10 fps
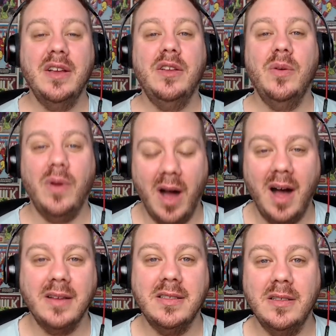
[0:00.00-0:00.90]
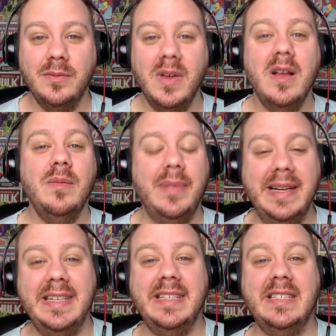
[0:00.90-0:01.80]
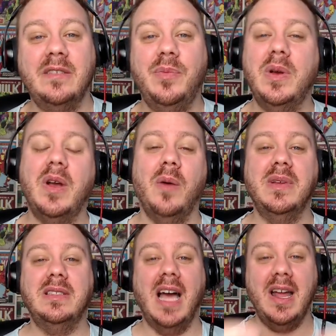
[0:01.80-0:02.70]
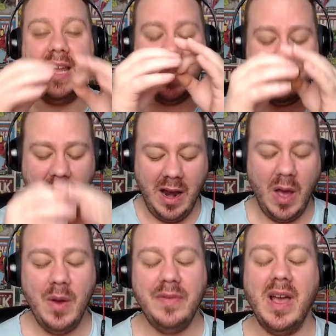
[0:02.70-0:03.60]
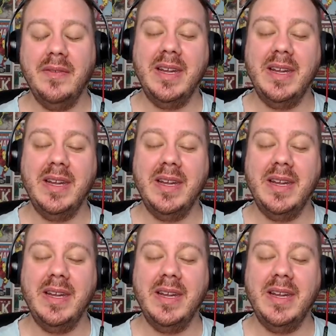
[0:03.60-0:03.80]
You are awesome please put comments down below if you have any